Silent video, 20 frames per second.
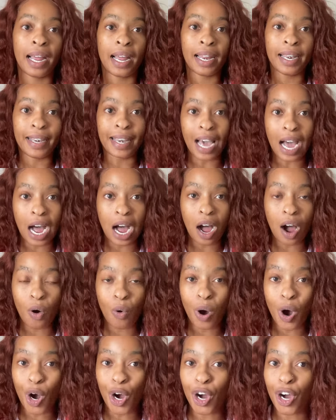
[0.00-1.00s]

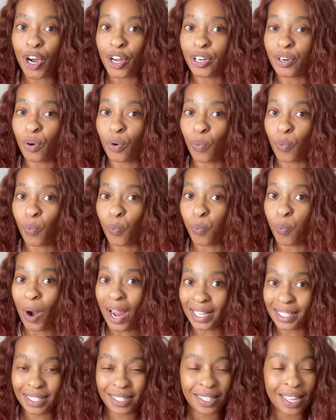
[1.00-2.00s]
Now, on
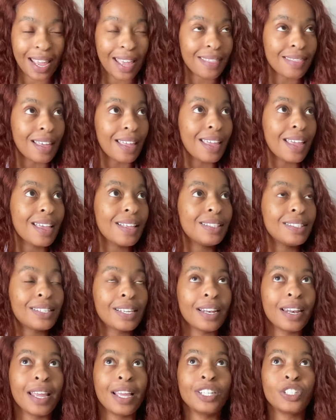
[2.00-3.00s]
Wednesday, the
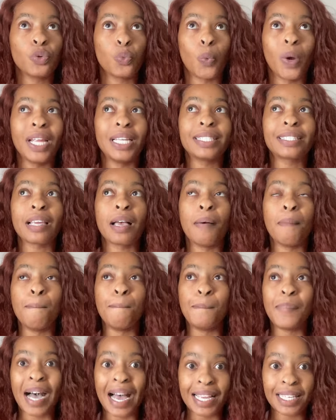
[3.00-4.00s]
internet went
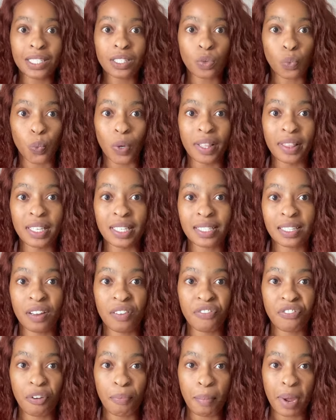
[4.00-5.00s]
abuzz when this
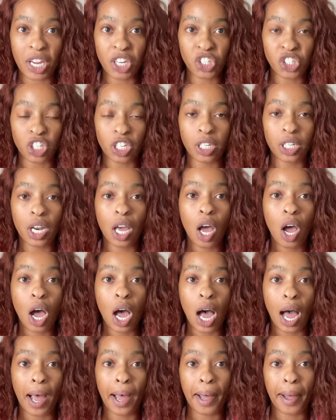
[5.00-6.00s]
information
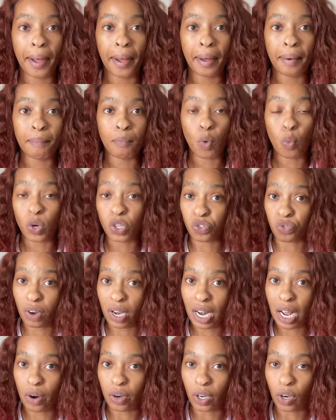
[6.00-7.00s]
was read
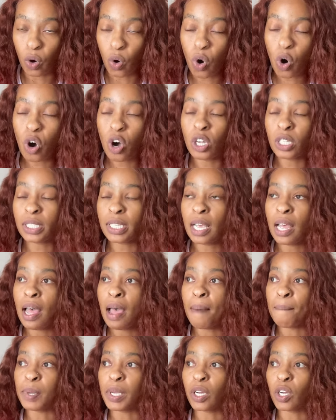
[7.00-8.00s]
out in court,
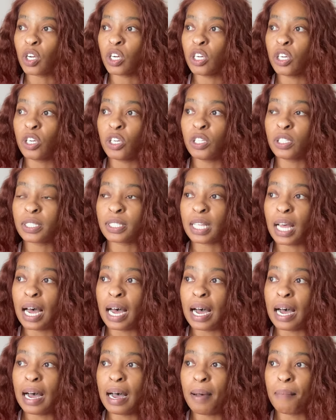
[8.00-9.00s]
because
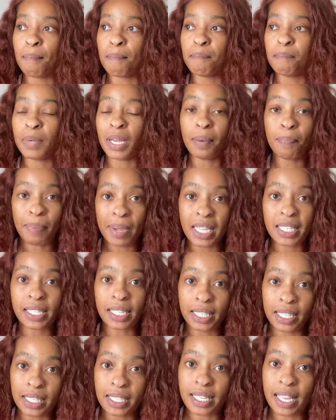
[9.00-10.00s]
it
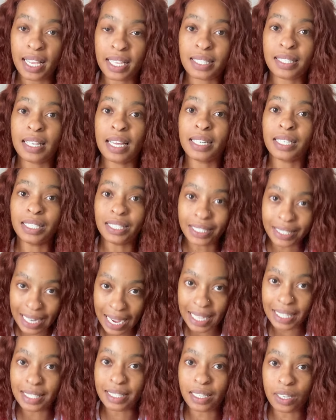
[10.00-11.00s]
basically says that
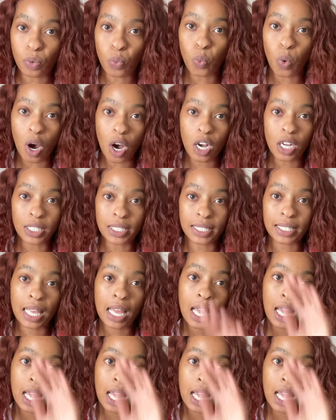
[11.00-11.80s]
Ndanzi was